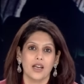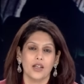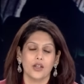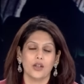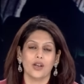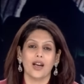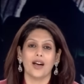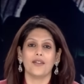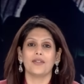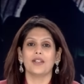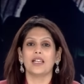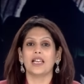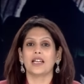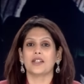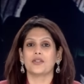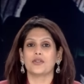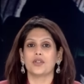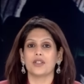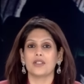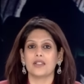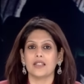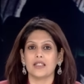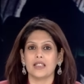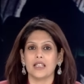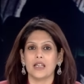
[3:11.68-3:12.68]
You have
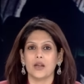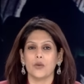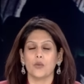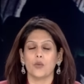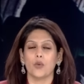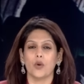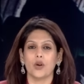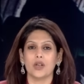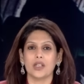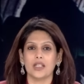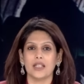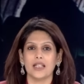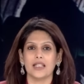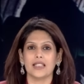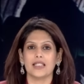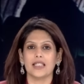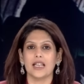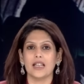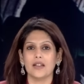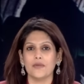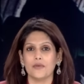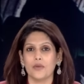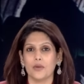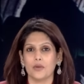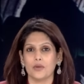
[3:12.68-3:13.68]
electricity, water, and
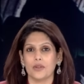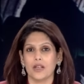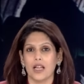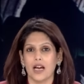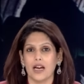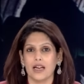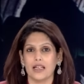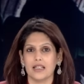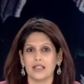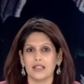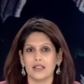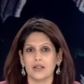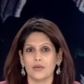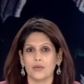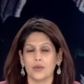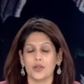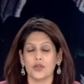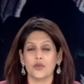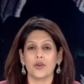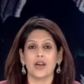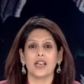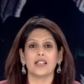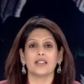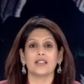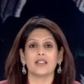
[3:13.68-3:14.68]
telephone lines, which
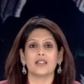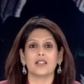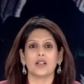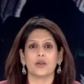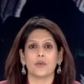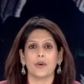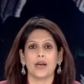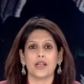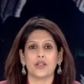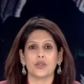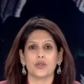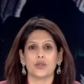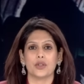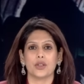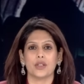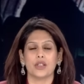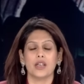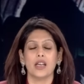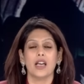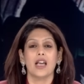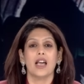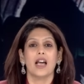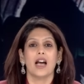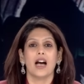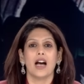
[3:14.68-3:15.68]
raises the
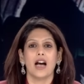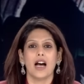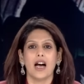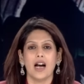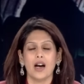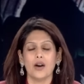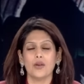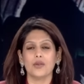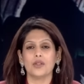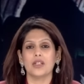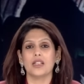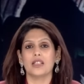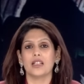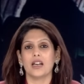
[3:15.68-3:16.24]
question, how did